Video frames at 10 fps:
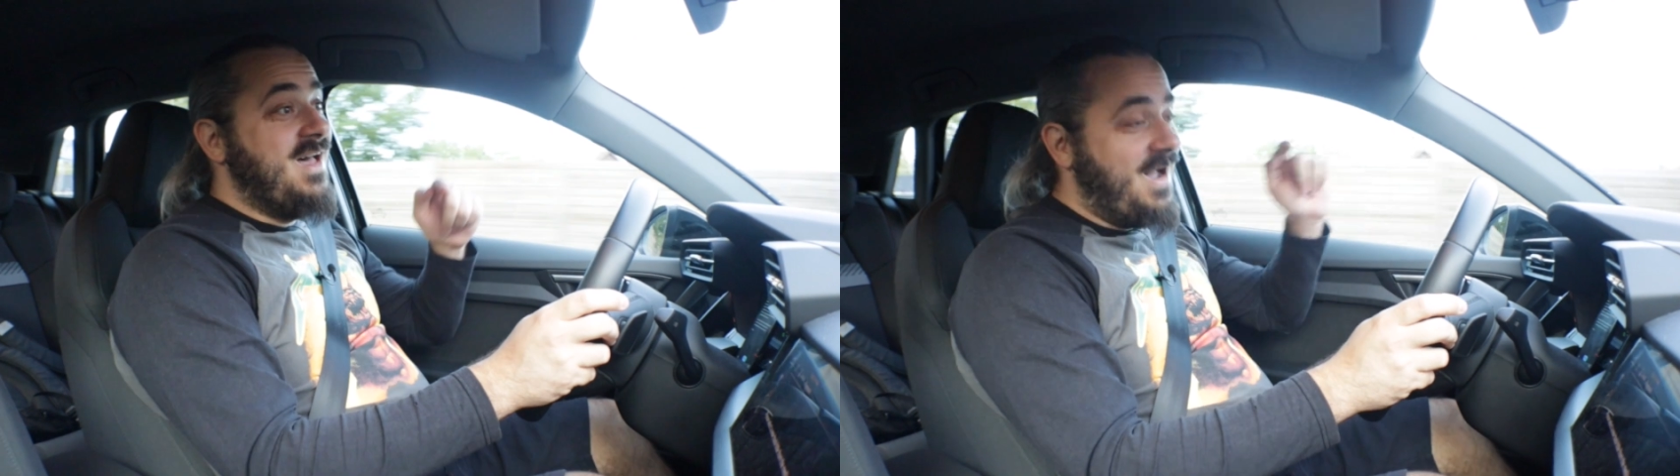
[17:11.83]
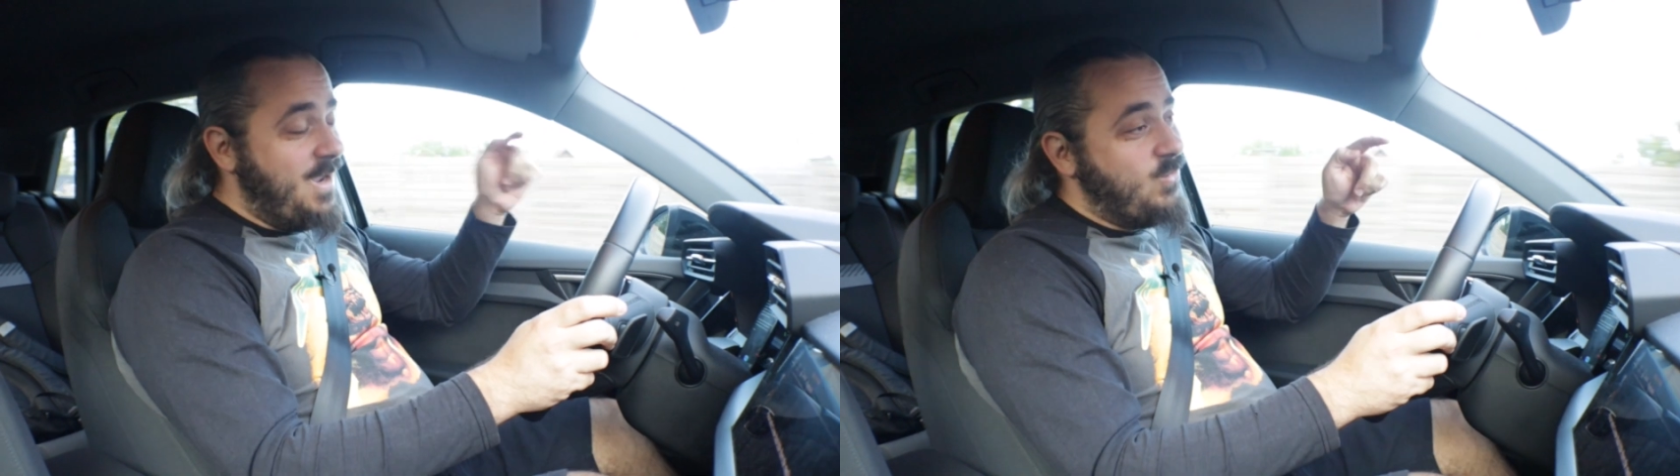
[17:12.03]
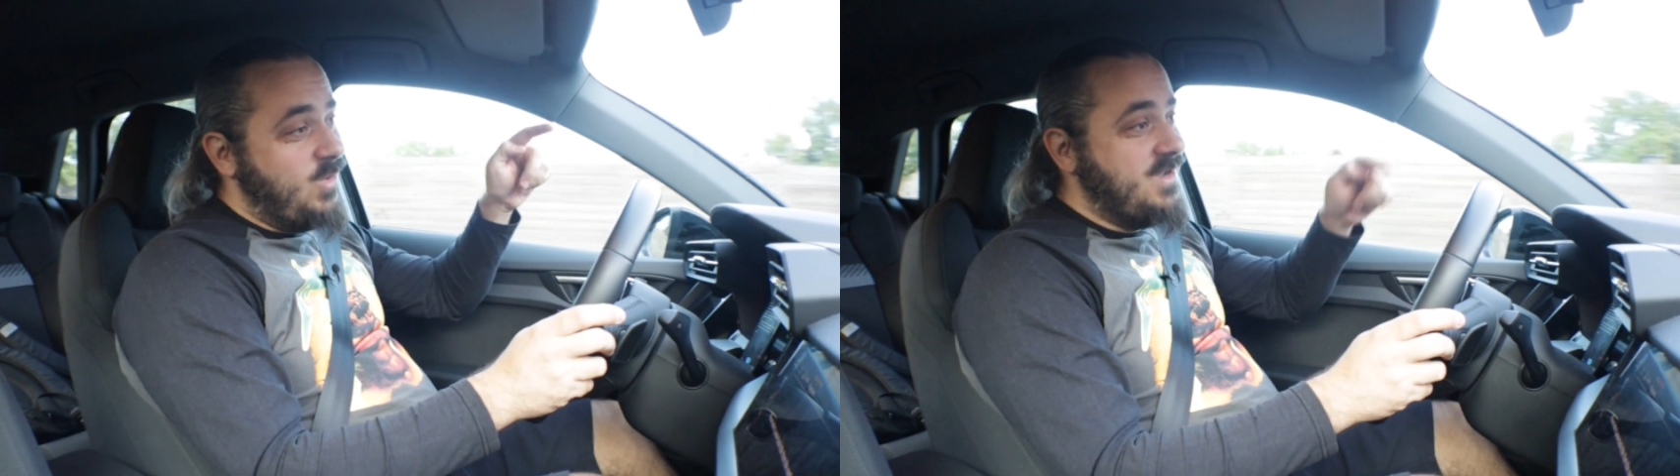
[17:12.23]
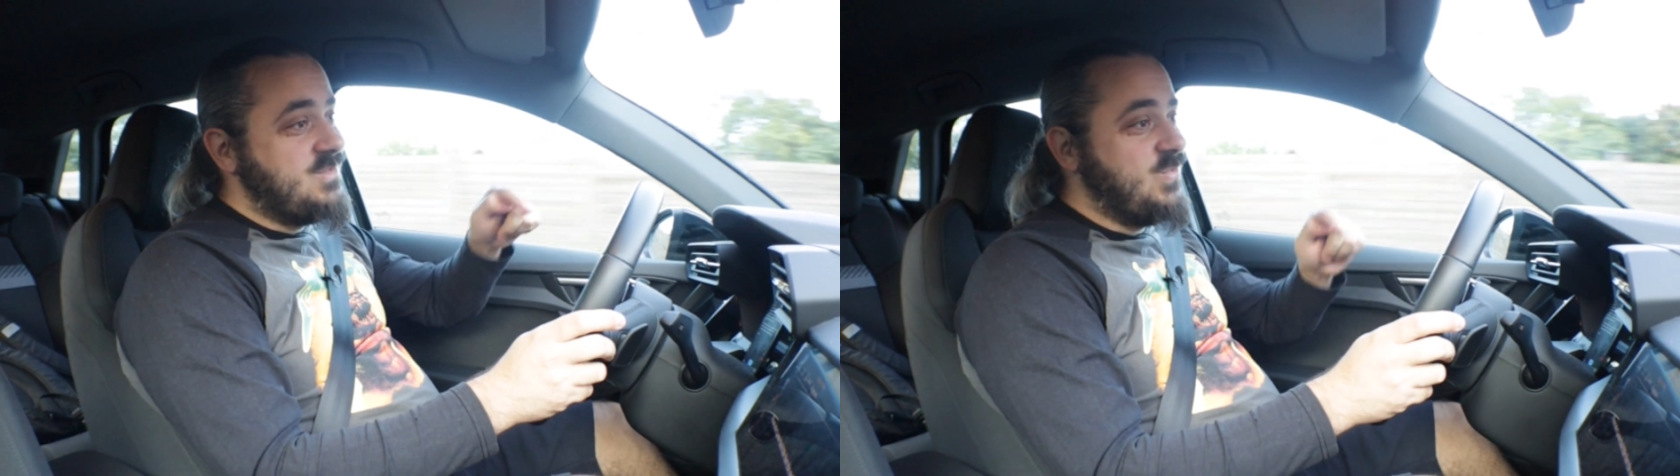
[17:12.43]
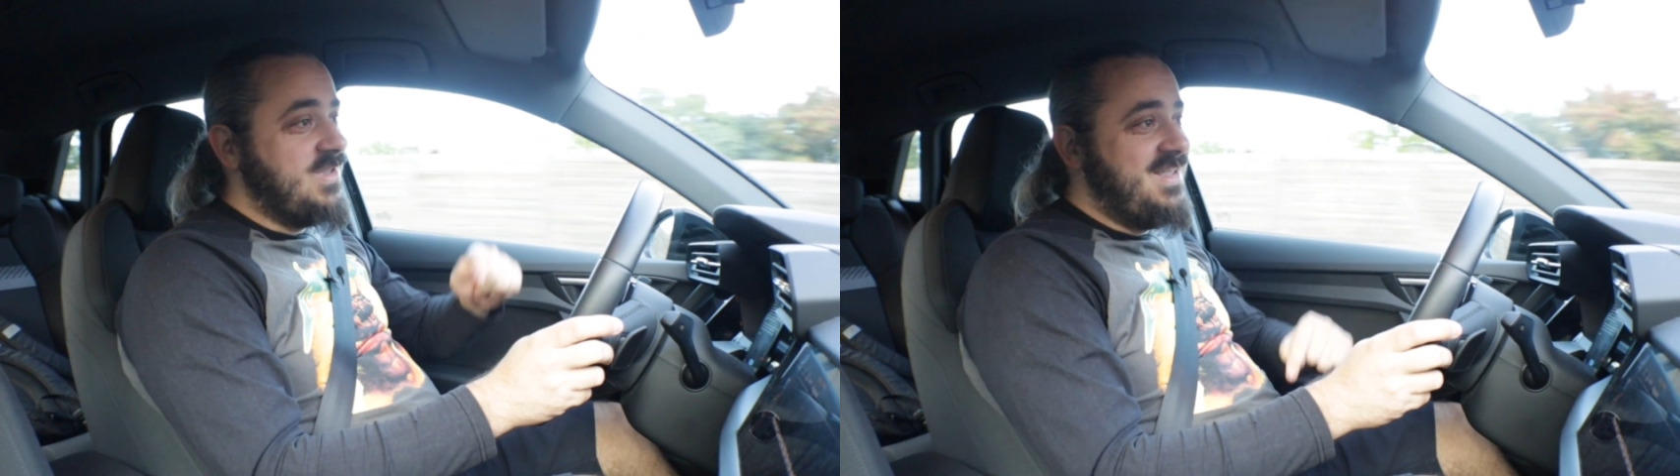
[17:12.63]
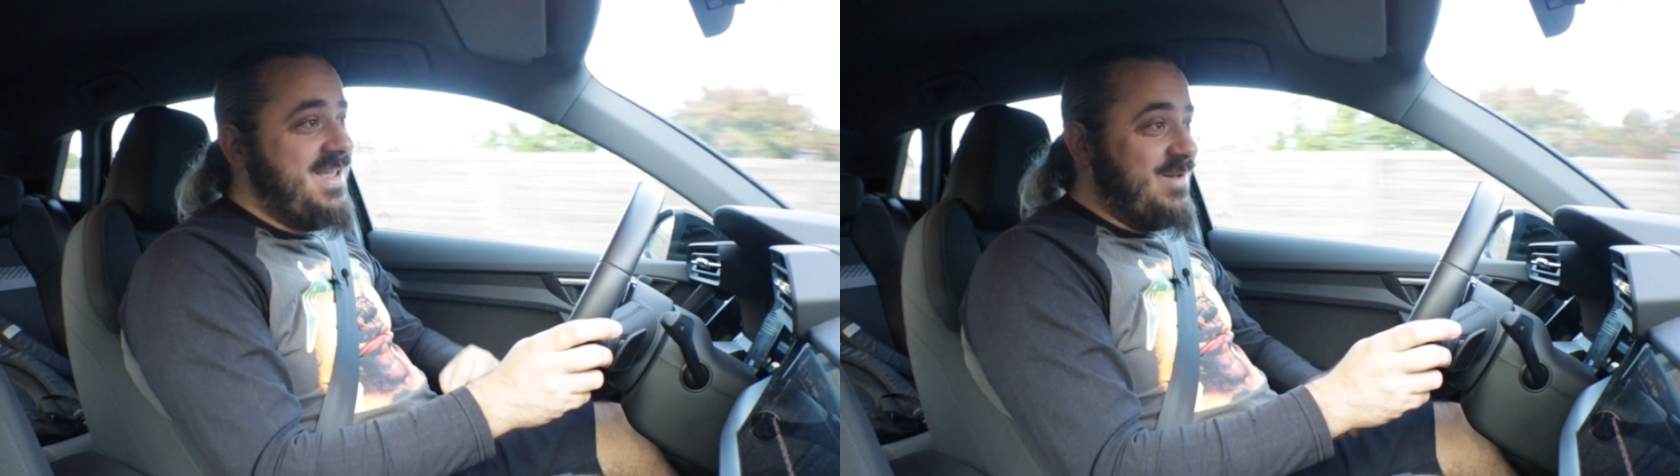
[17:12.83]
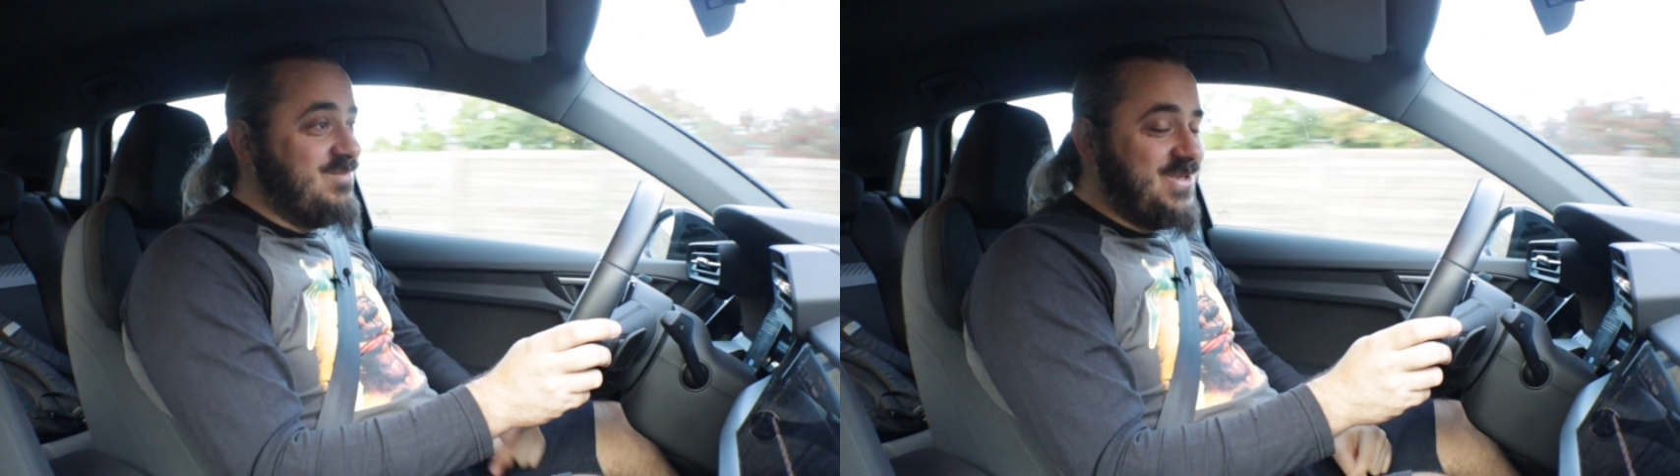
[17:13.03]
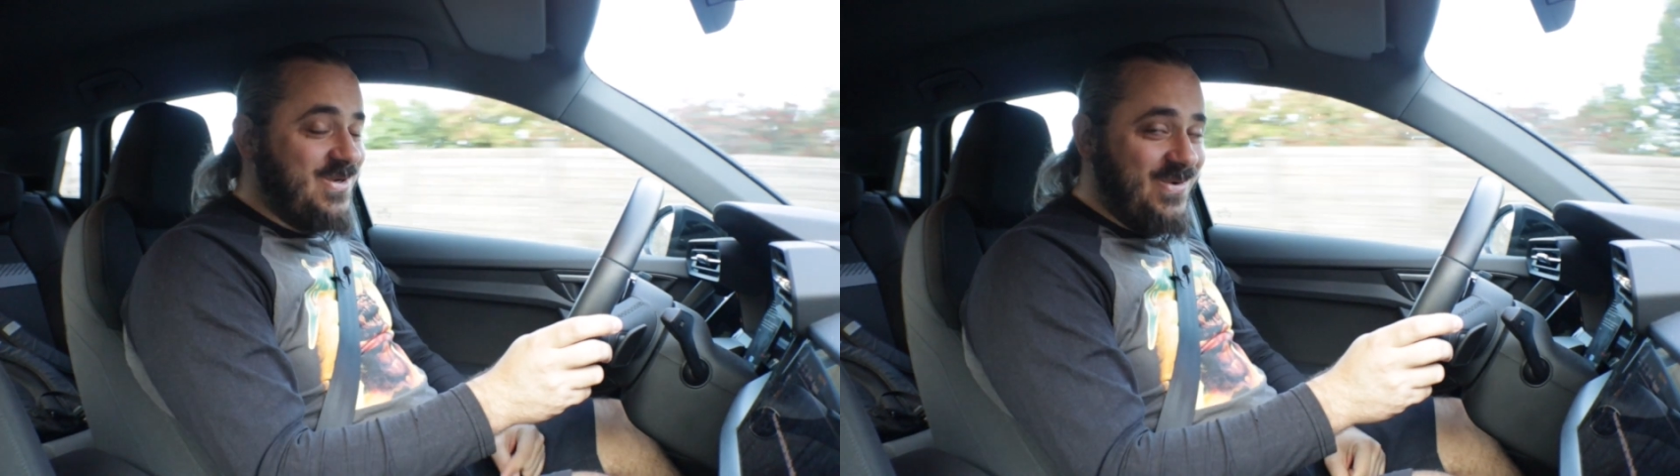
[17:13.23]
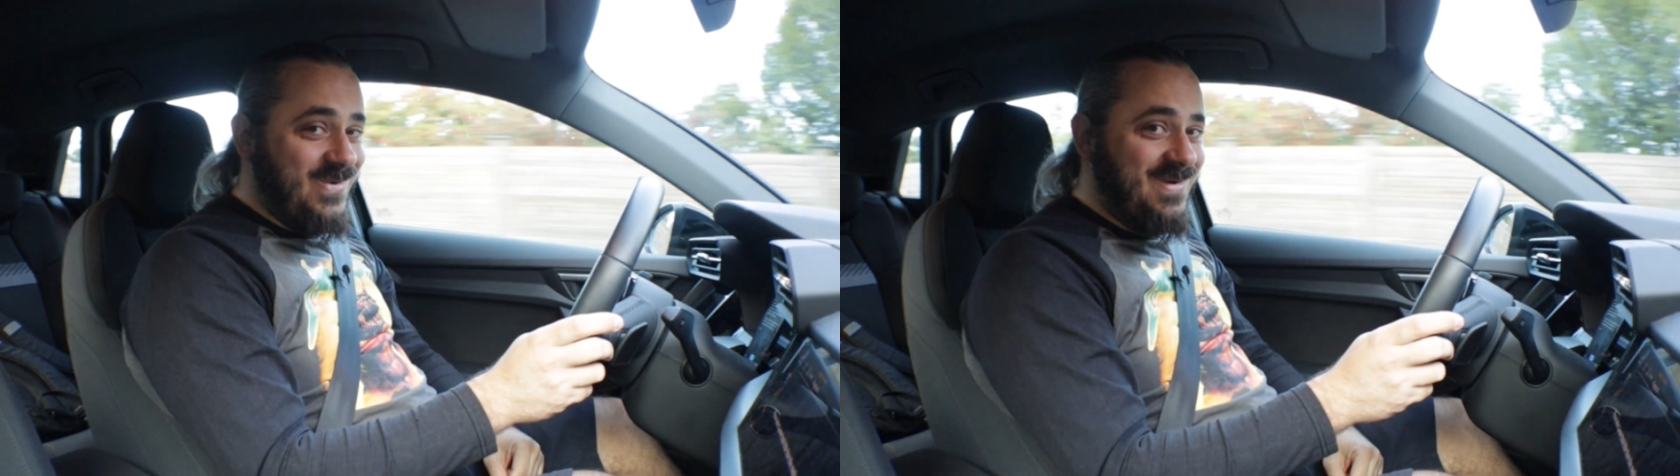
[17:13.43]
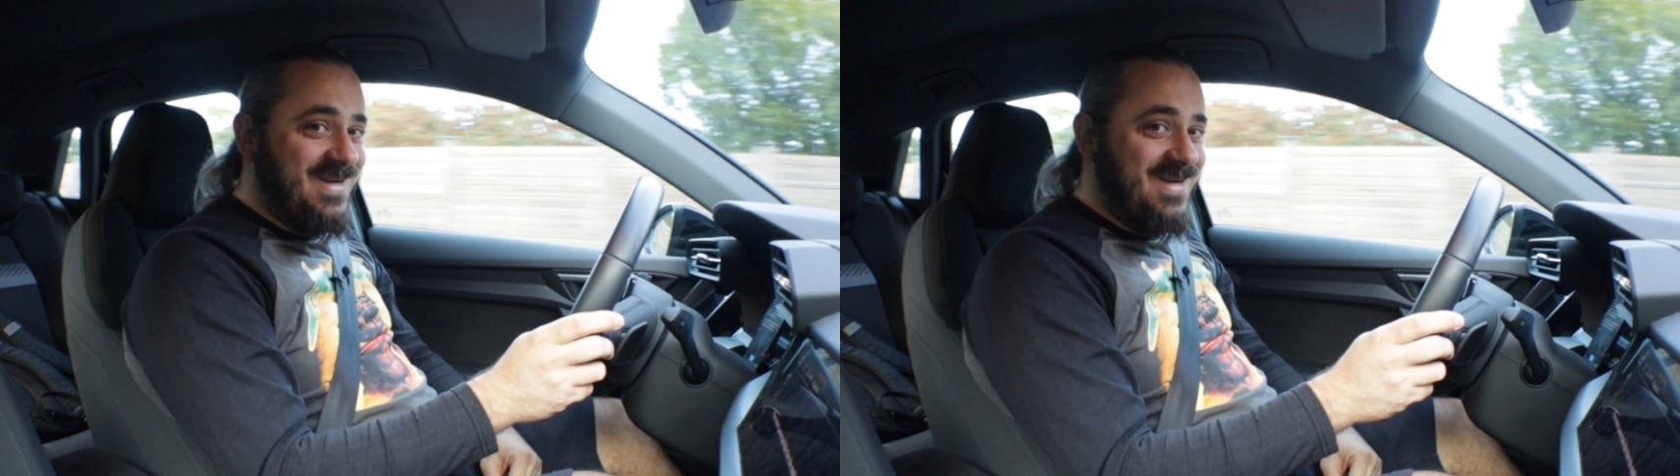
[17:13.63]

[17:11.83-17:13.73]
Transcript: I was with the M2.